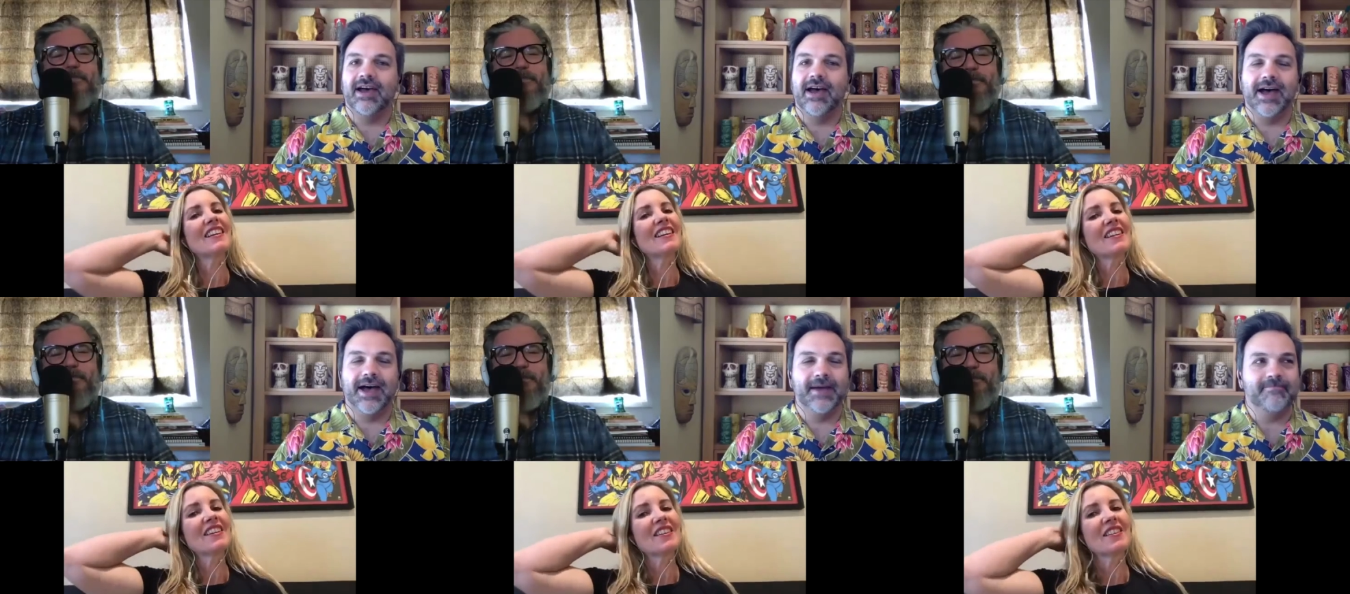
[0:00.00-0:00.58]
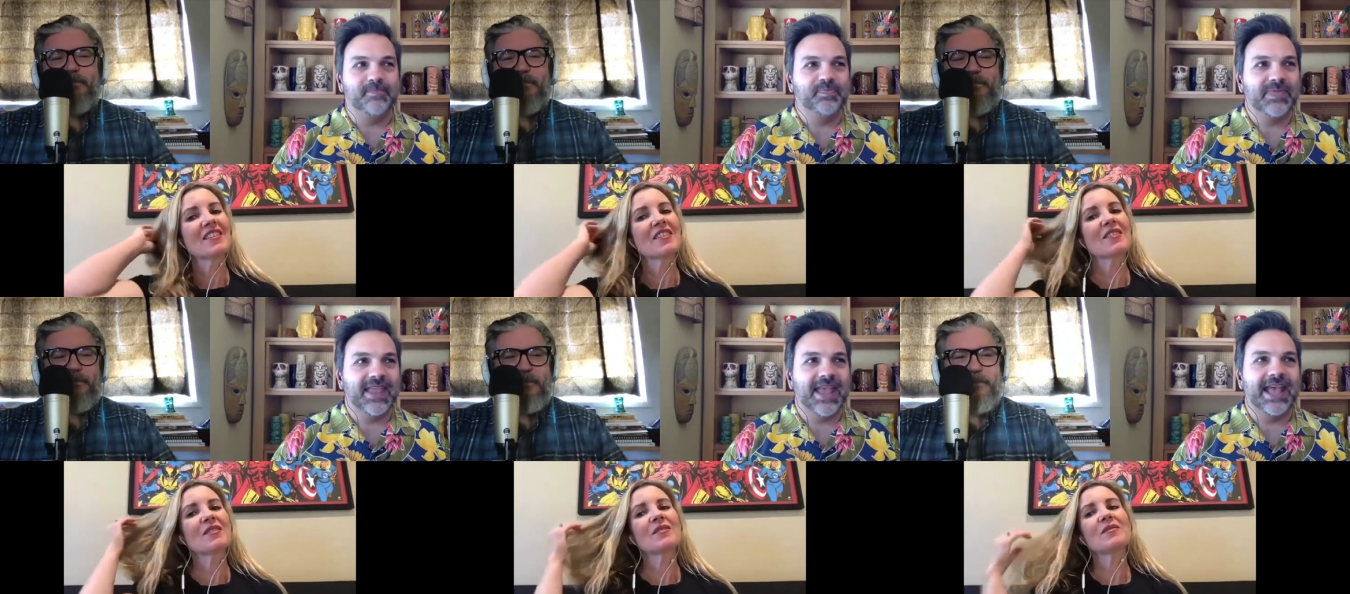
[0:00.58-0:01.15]
Speaker 1: Um,
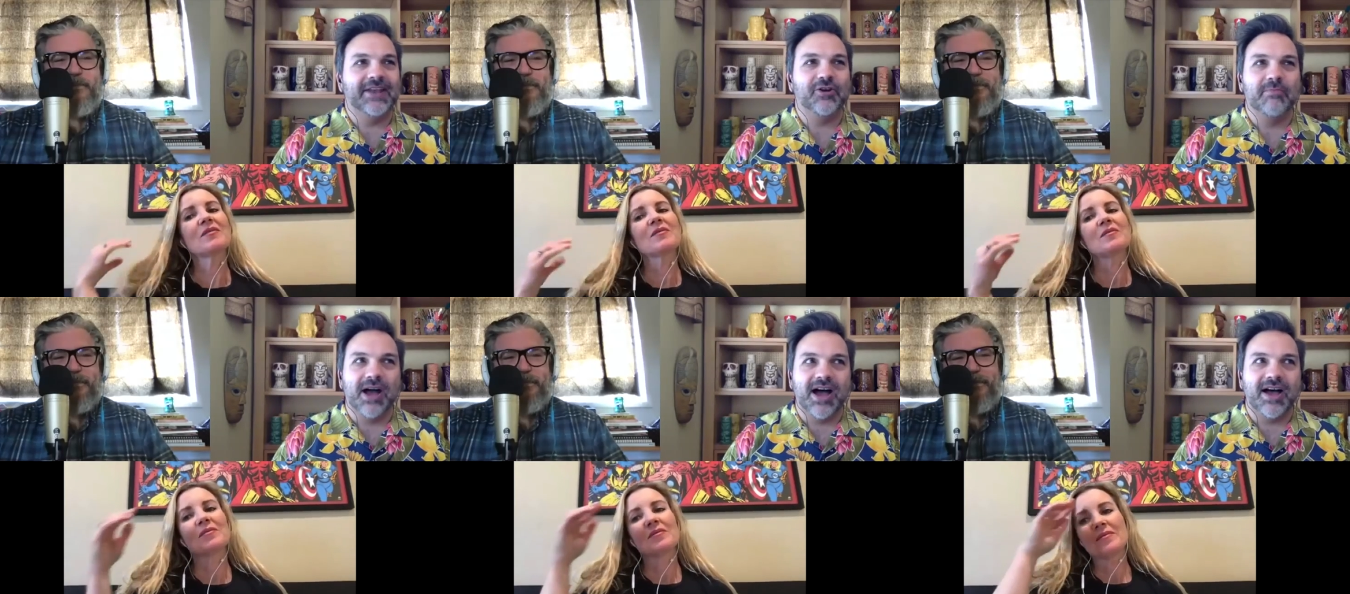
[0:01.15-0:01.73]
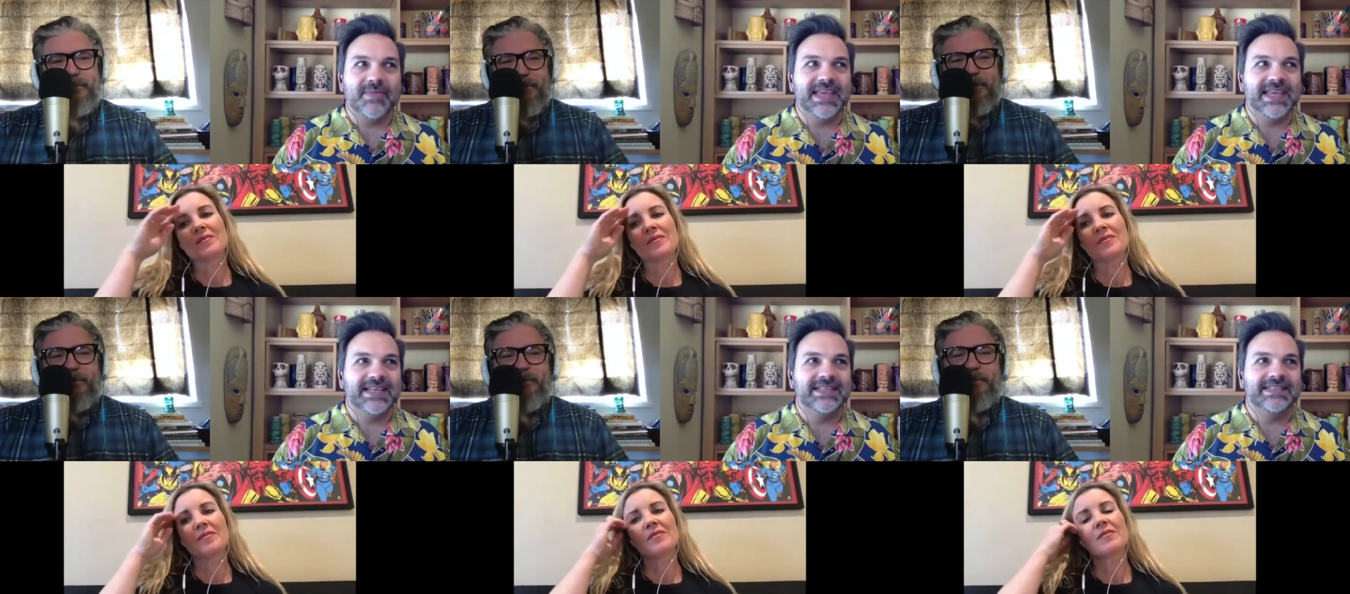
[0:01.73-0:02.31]
and her mom
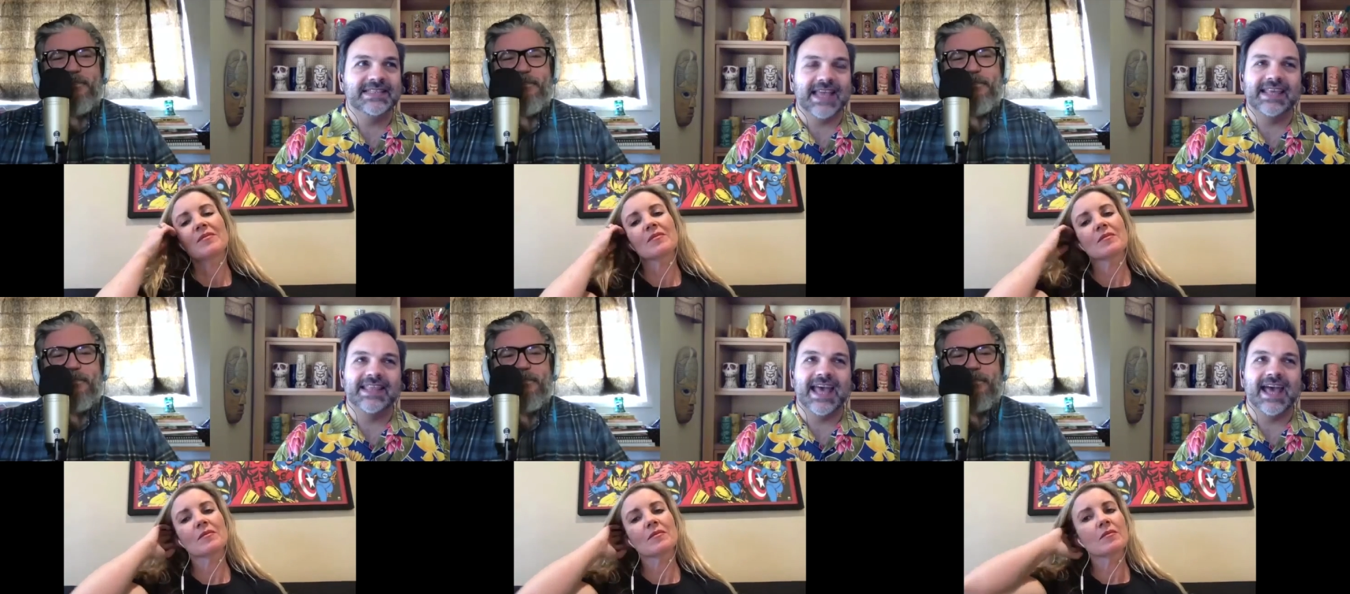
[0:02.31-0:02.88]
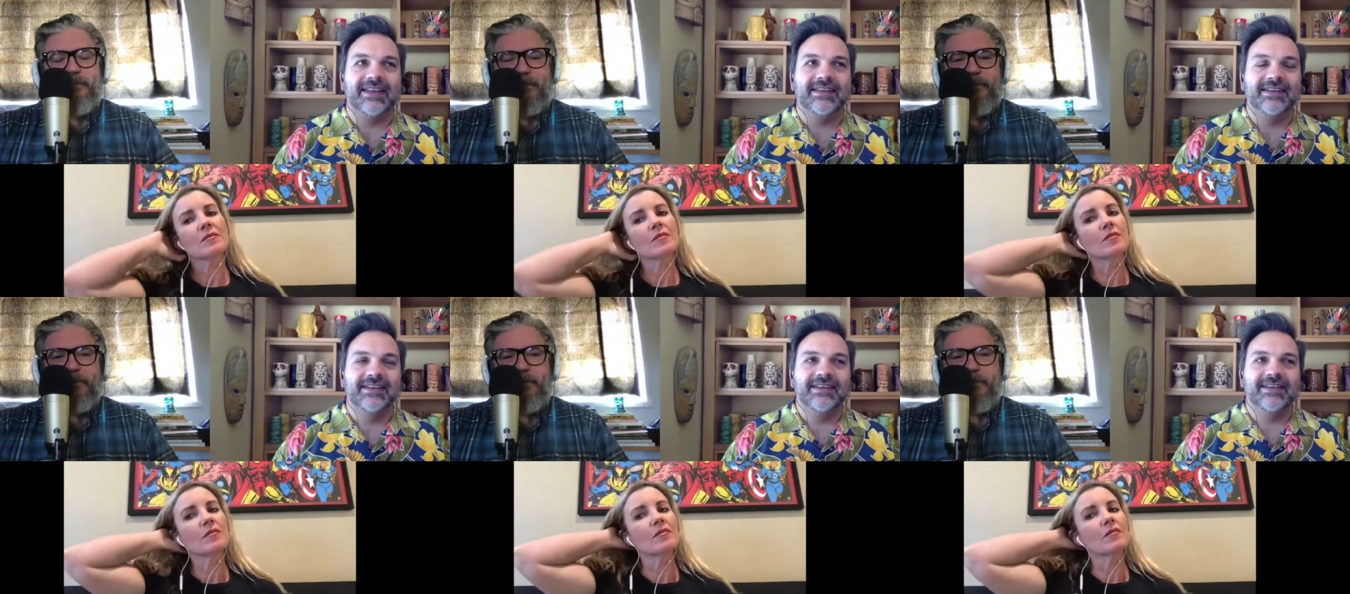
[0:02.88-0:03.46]
is like that
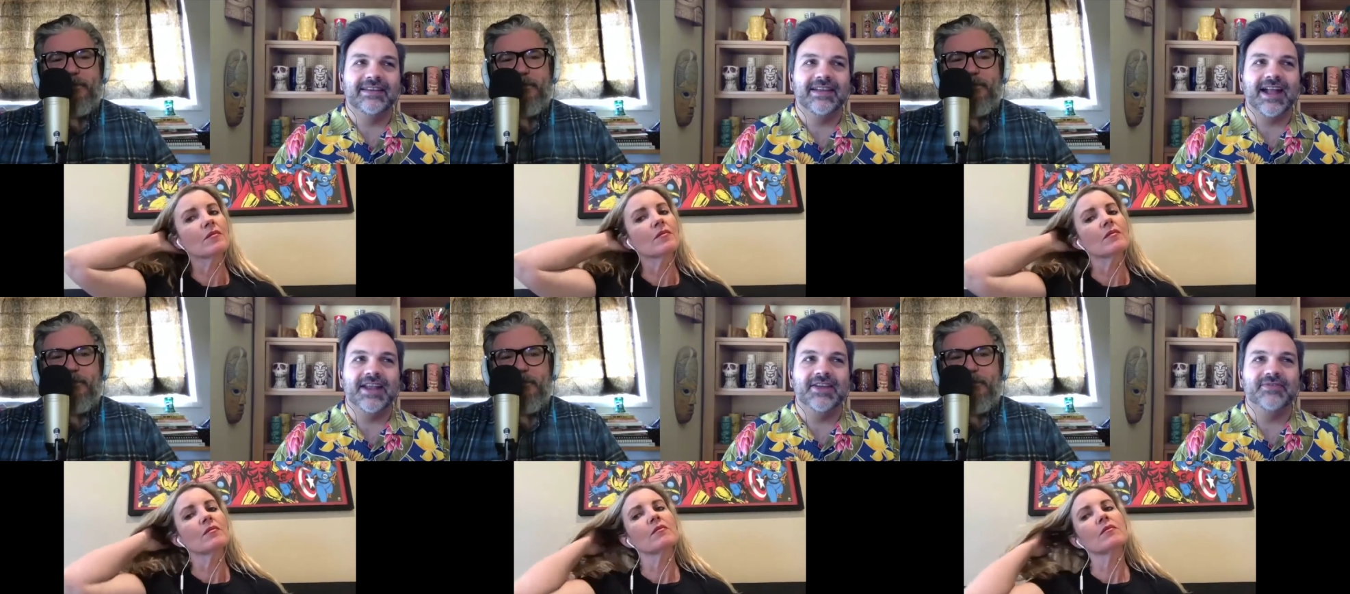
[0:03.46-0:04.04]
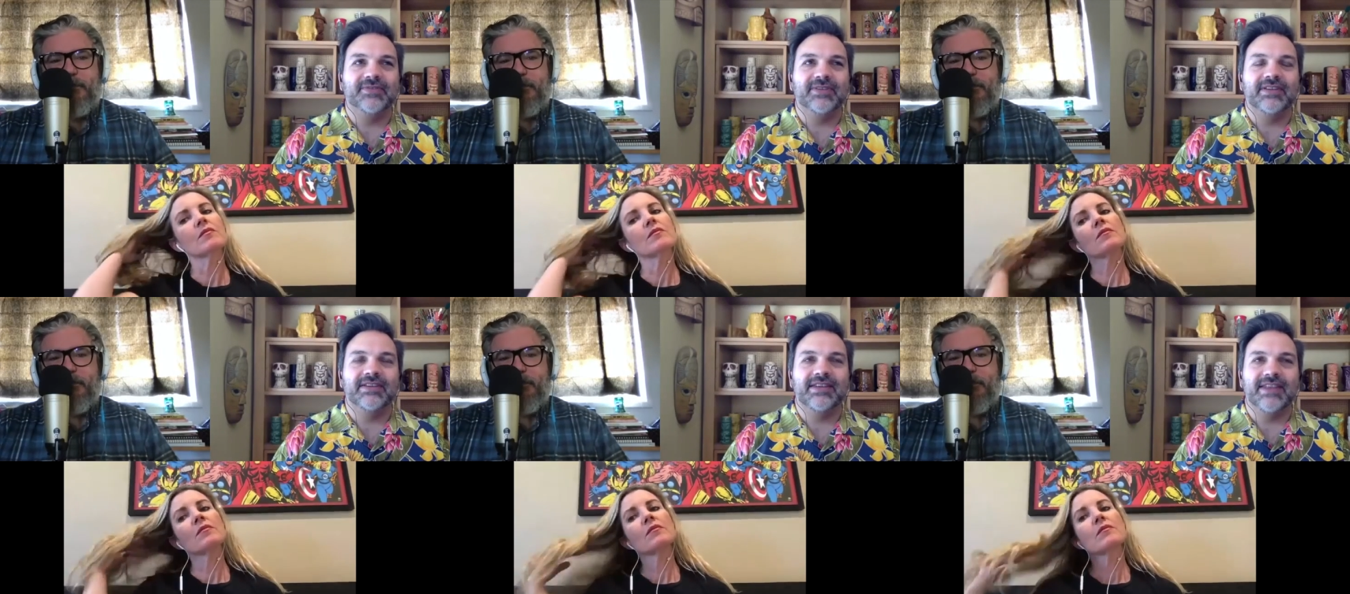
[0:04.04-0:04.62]
kind of
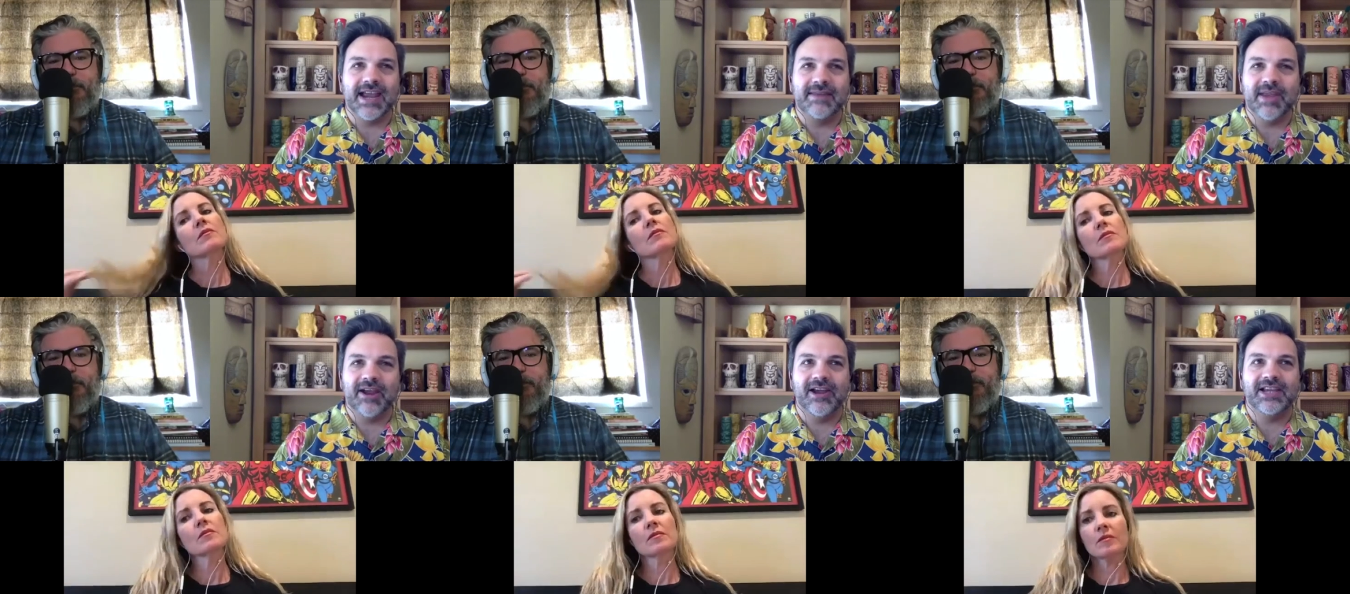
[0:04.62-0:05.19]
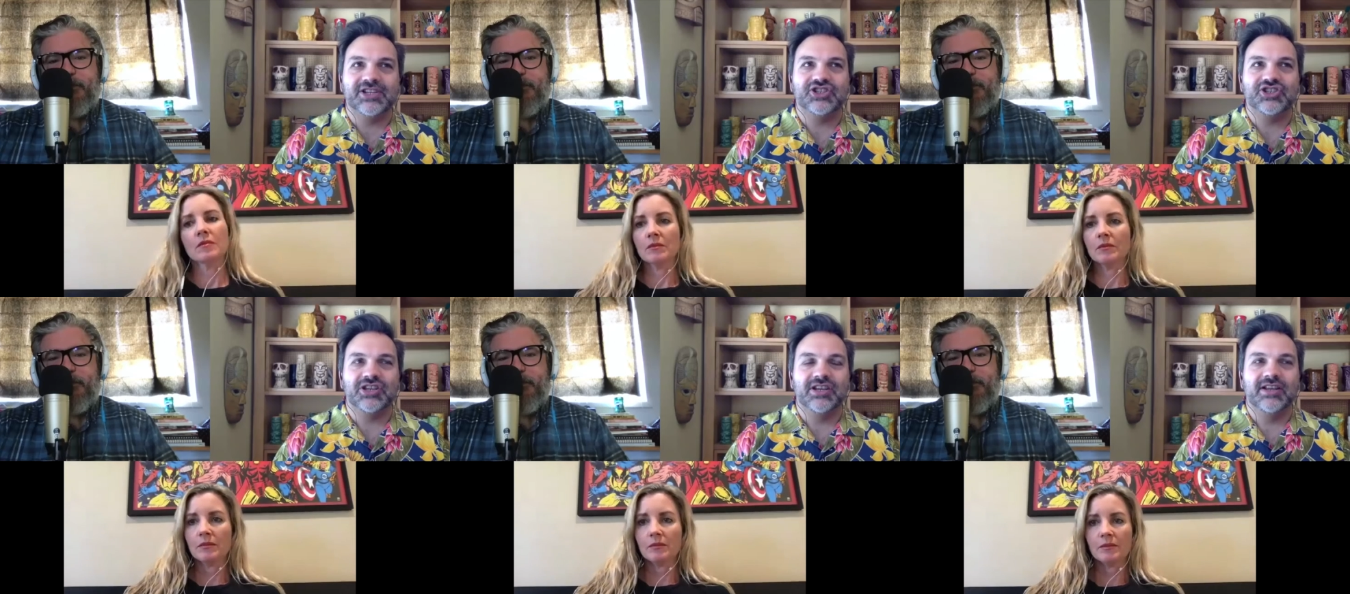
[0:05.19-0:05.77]
nightmarish,